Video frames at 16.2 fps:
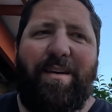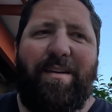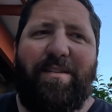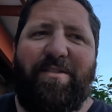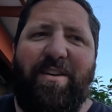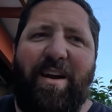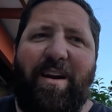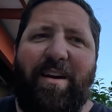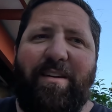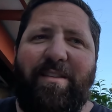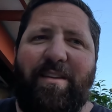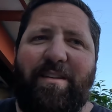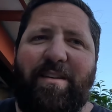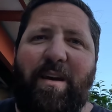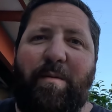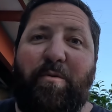shout out to
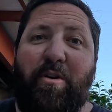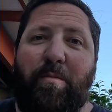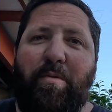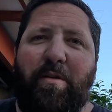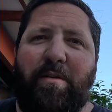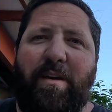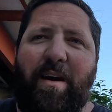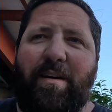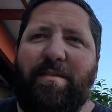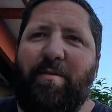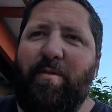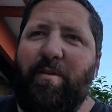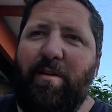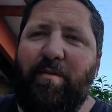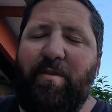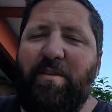the Deep Drop podcast if
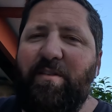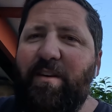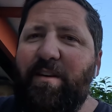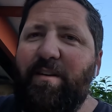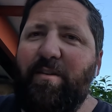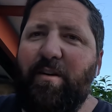you're into fishing.